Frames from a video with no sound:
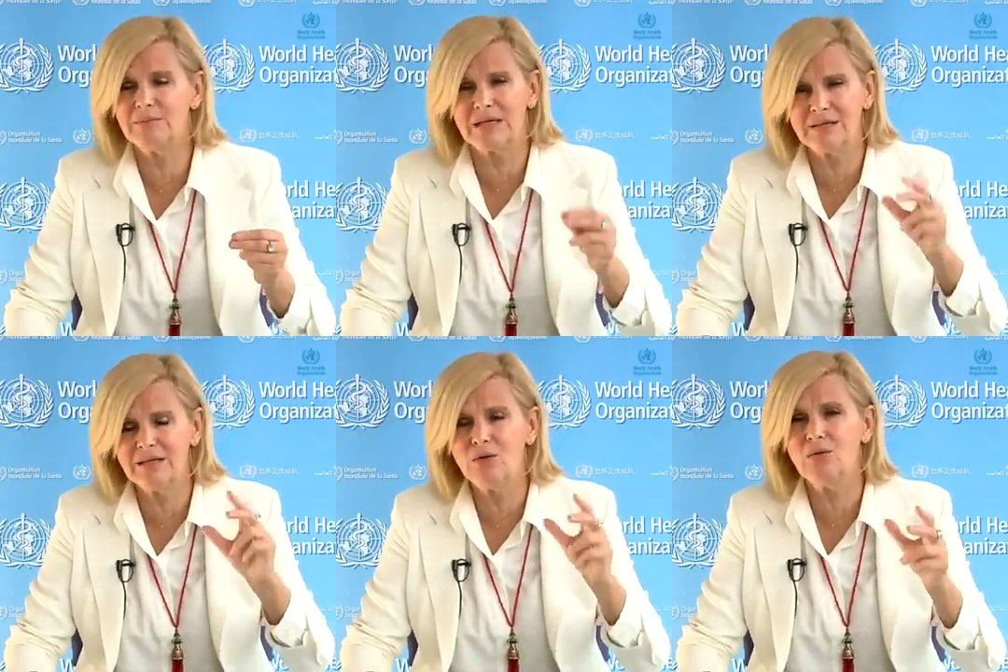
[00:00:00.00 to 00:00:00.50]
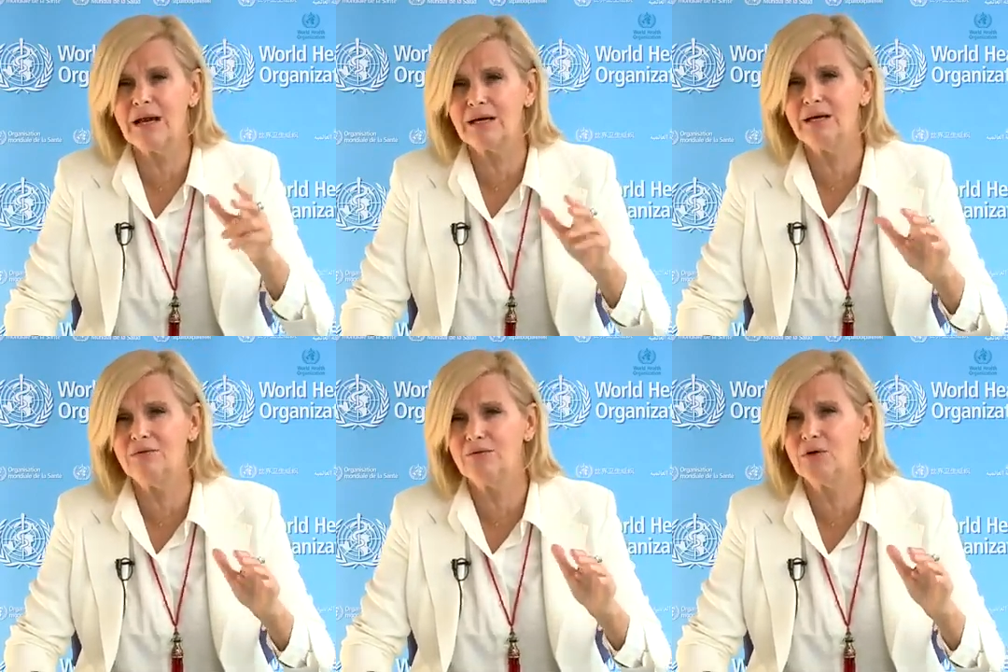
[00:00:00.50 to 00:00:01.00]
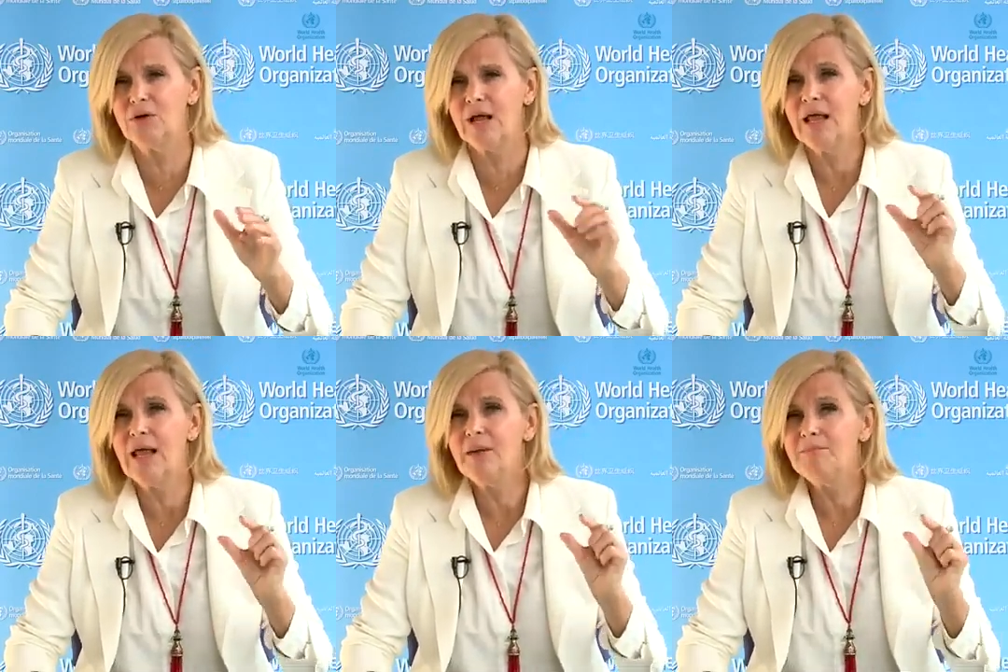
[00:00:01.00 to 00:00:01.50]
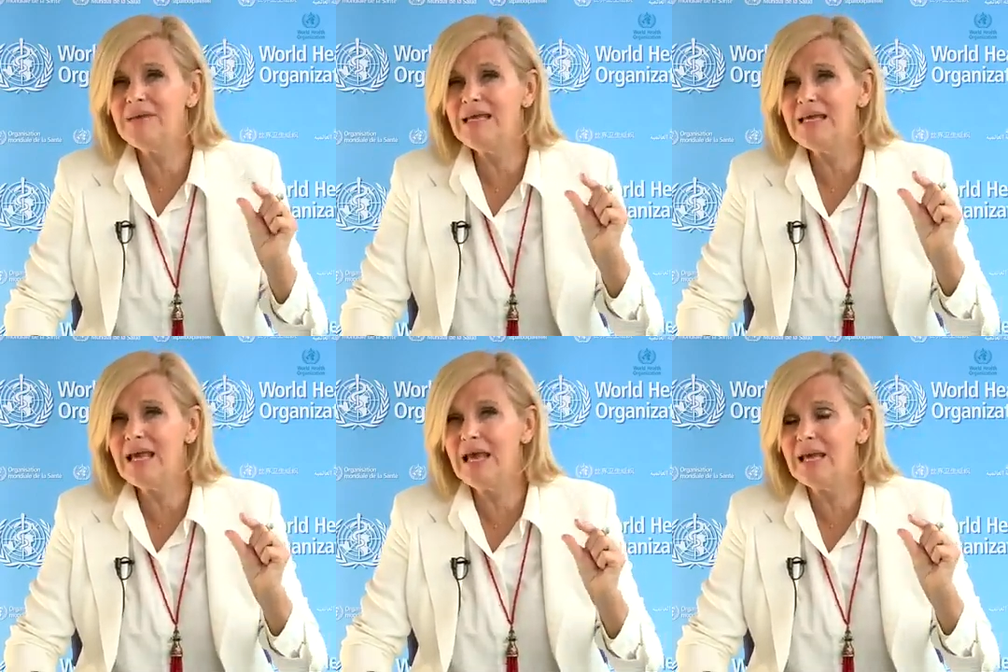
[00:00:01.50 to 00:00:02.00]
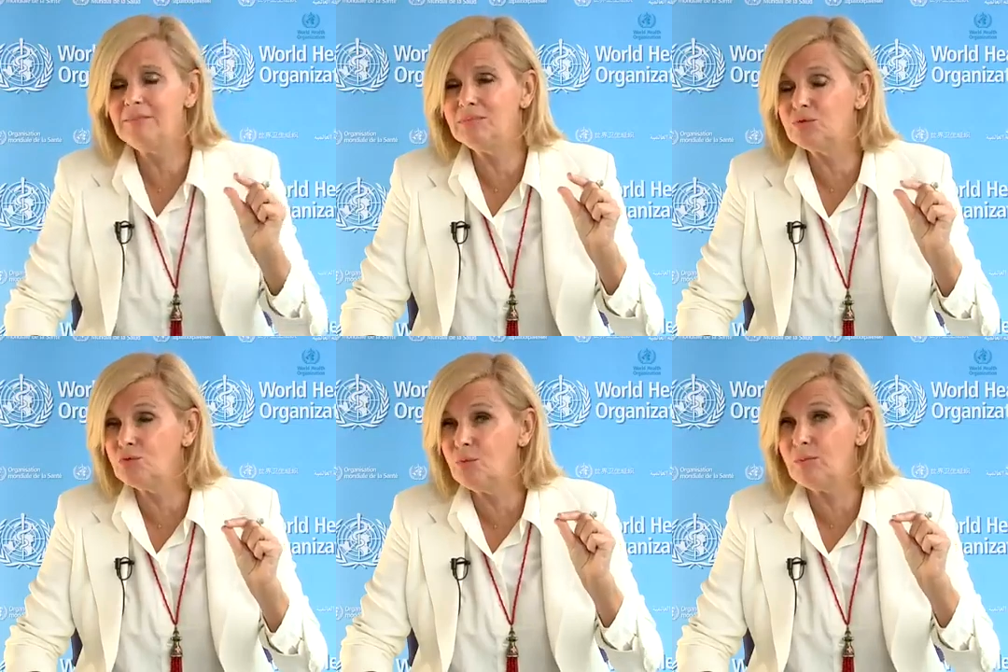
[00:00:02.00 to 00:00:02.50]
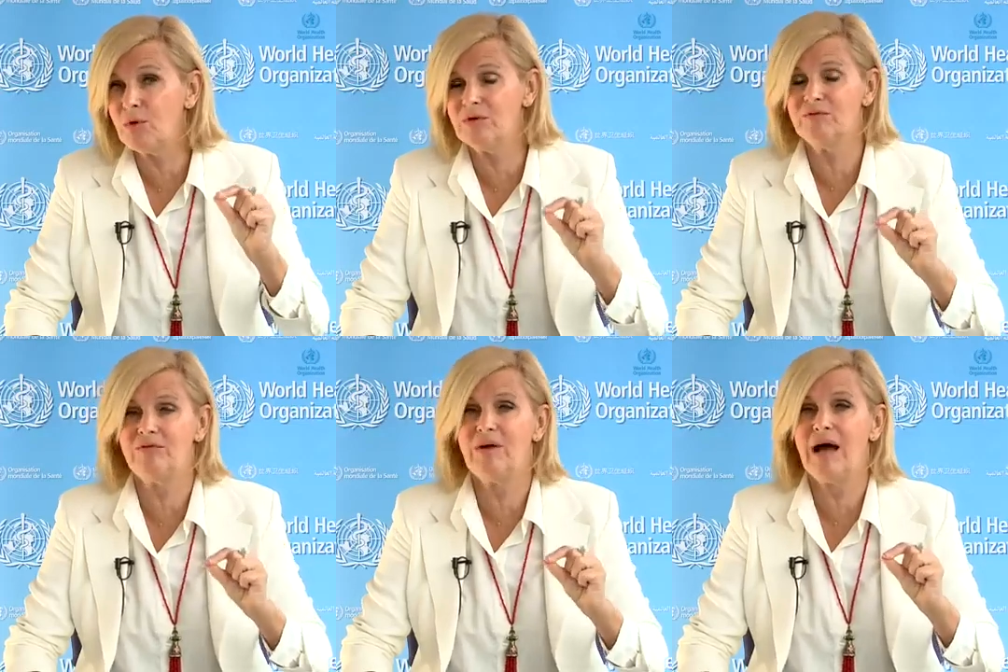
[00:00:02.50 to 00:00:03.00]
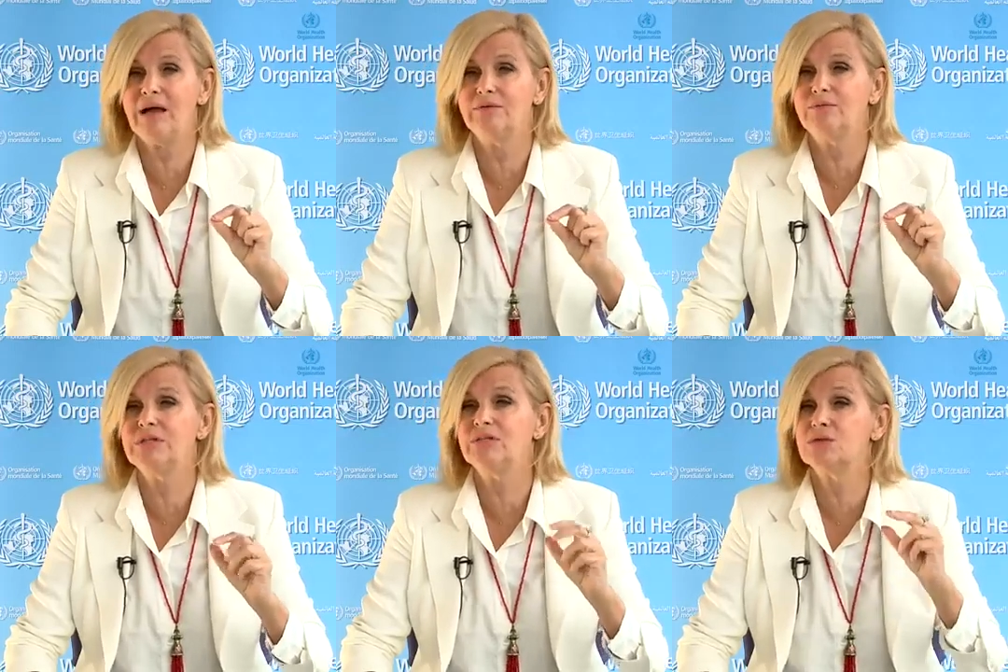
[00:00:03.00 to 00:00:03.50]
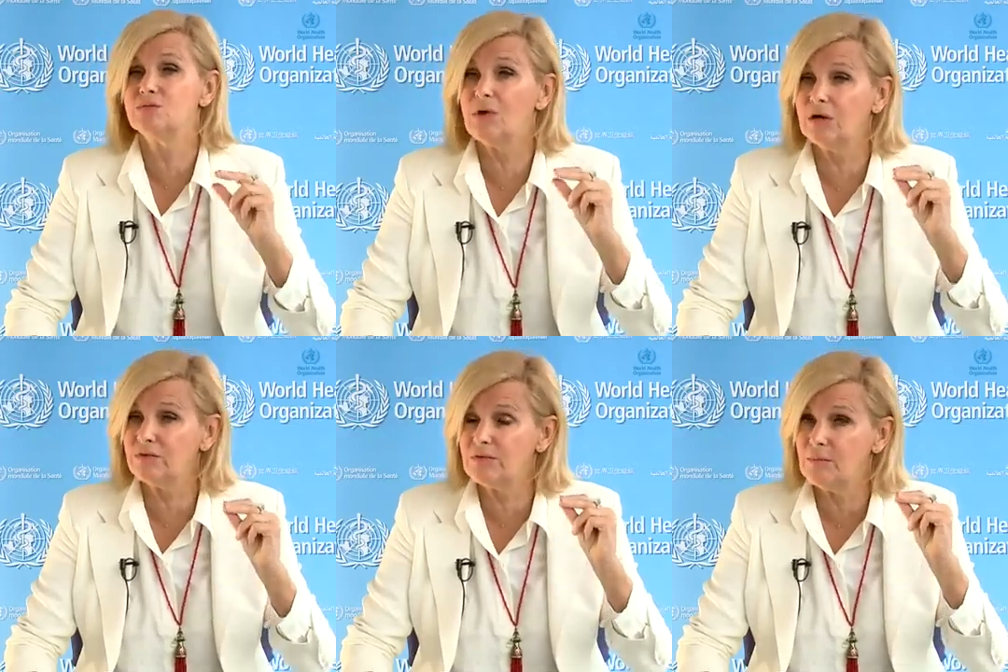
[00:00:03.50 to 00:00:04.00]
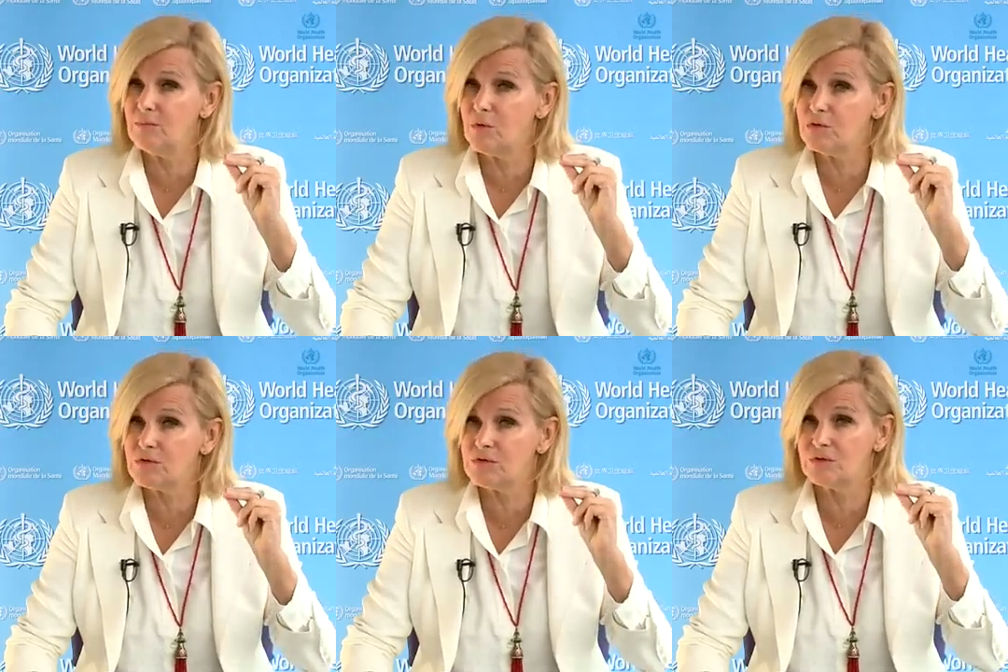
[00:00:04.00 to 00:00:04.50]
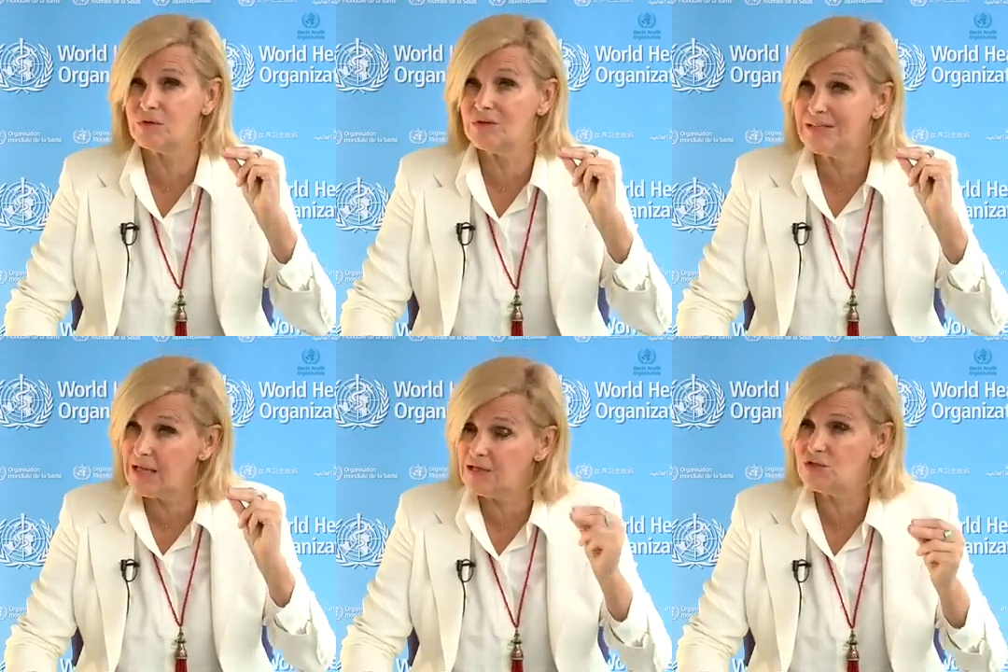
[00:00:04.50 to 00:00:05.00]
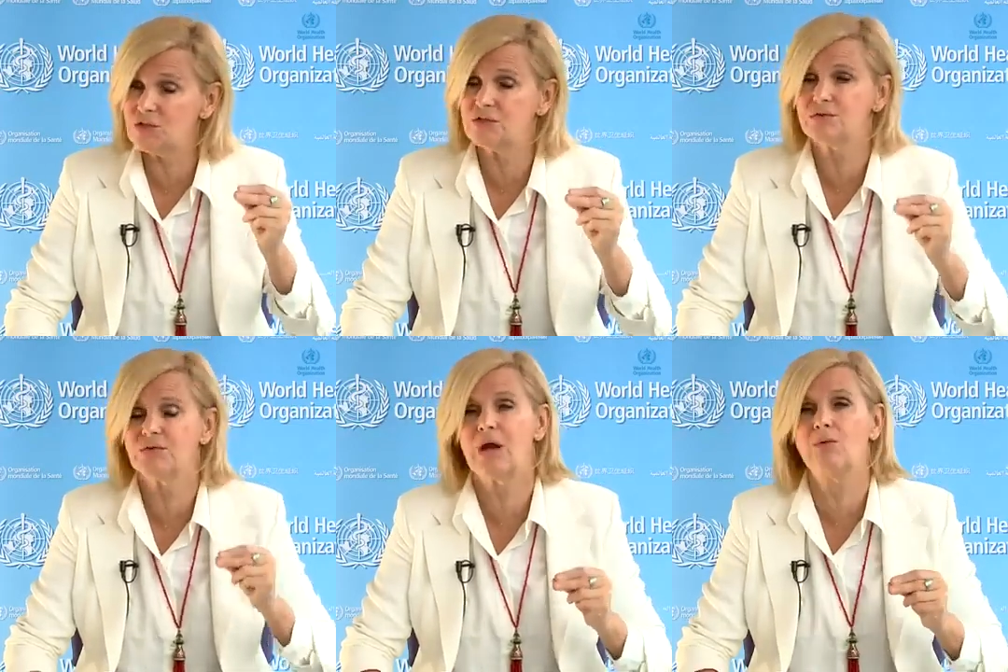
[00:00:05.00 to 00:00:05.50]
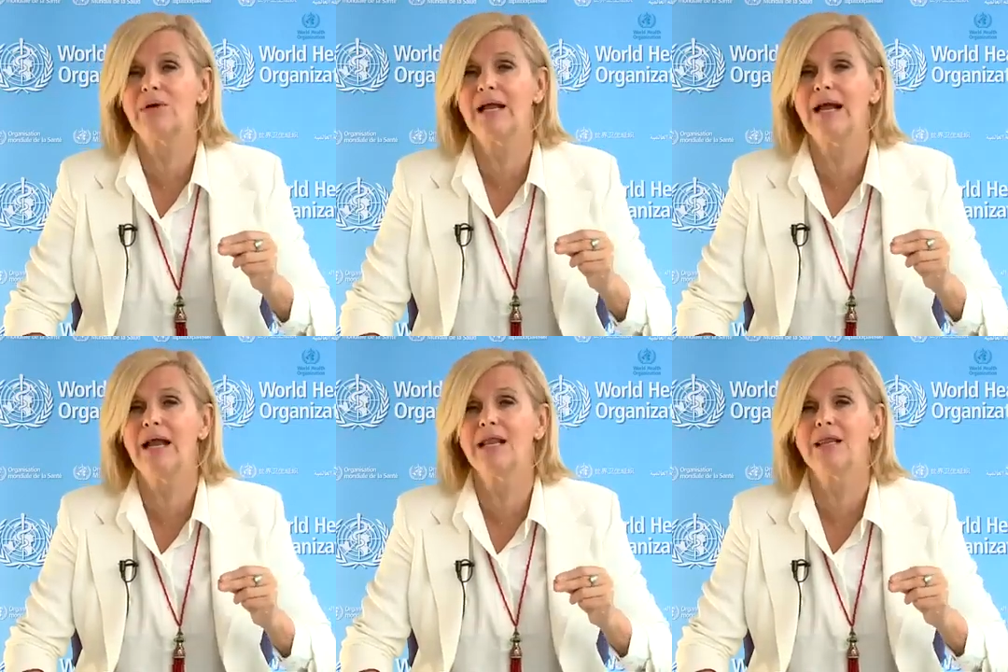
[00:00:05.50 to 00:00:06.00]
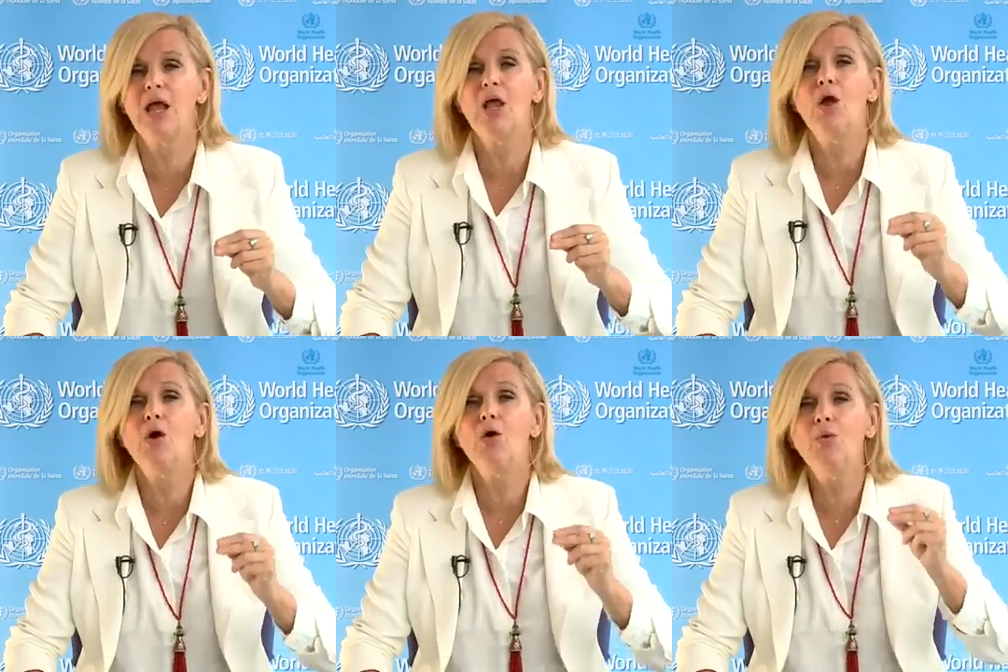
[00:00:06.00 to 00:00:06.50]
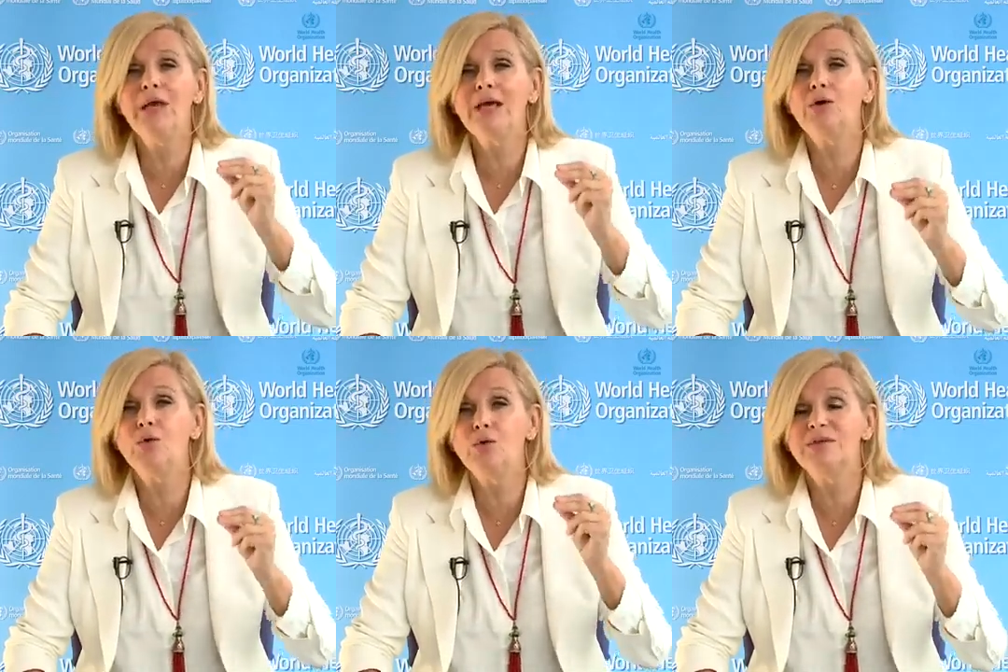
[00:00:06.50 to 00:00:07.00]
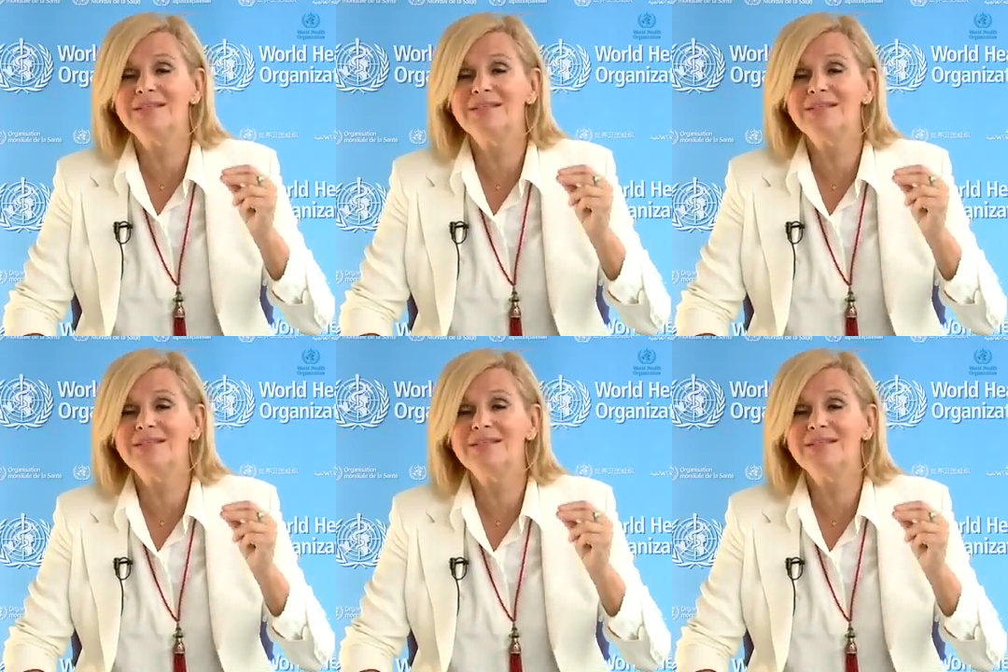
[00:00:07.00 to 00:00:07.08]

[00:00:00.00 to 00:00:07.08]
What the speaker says: particularly for PM 2.5, which is one of the most dangerous for our health, we could